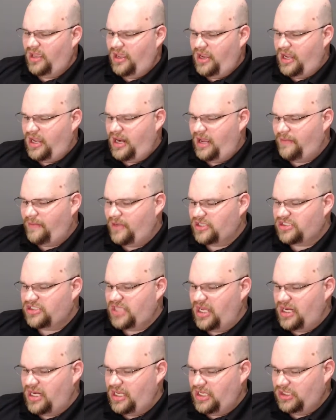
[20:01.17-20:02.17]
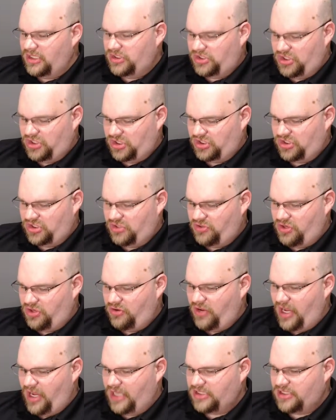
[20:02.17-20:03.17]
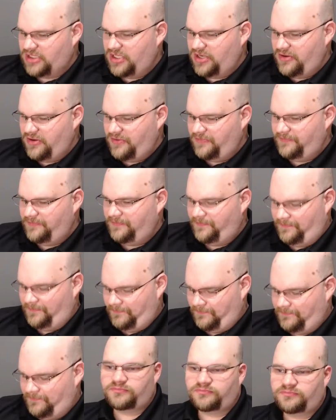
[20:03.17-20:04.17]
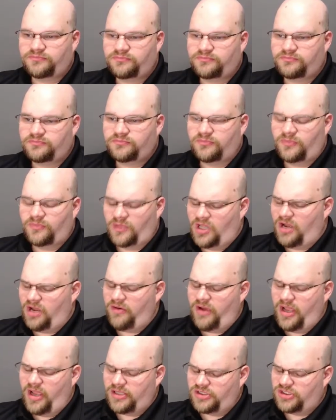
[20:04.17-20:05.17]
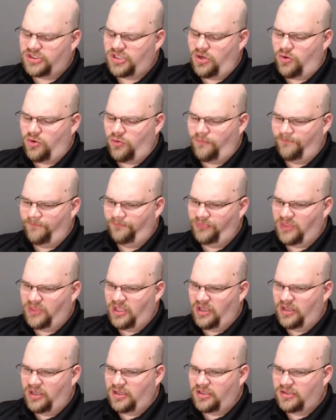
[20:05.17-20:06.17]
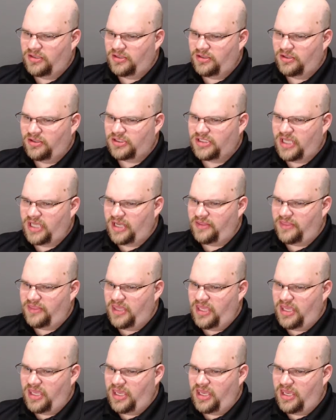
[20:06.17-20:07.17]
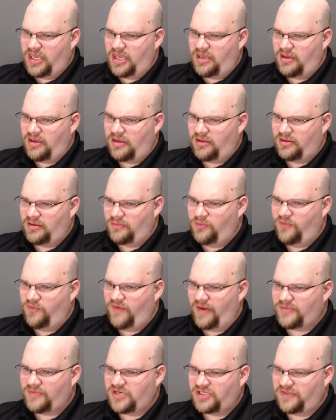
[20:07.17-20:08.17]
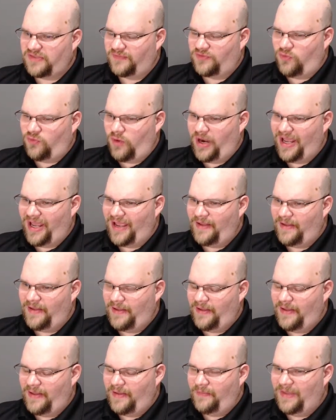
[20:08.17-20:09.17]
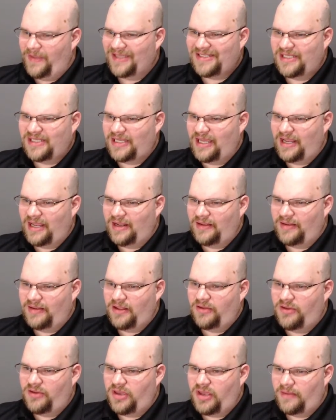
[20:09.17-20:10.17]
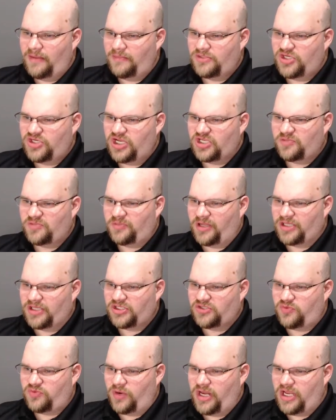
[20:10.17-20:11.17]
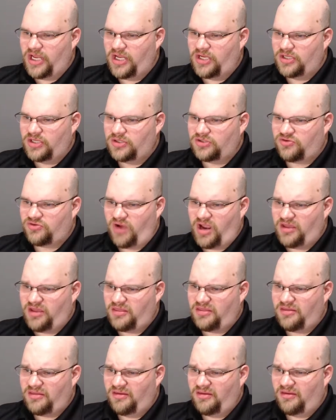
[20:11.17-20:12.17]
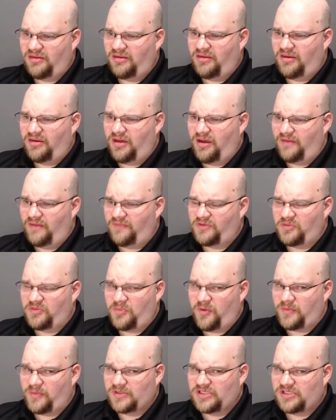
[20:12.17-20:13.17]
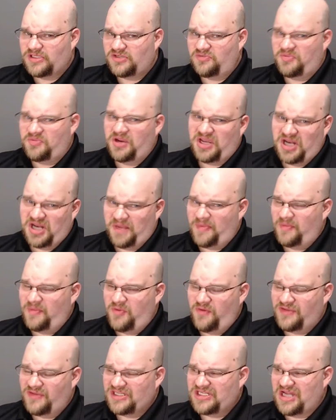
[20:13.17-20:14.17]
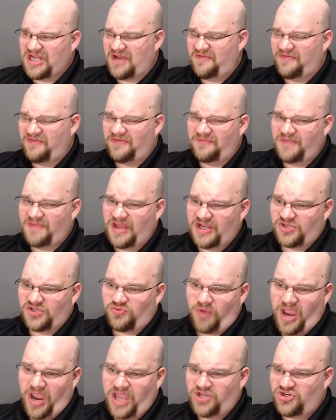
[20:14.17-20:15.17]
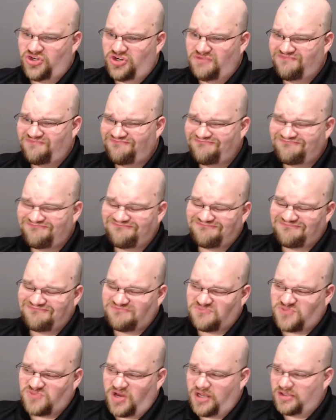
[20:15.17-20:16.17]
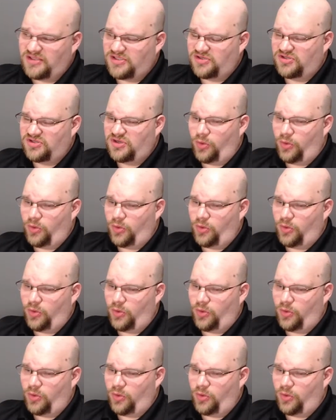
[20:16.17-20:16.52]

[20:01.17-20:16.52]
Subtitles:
at how much that is, just so you guys know. All right, so looks like the move object of 20. Basically, she gets plus 20 strength for the purposes of picking up and moving stuff, and it's ranged, right? So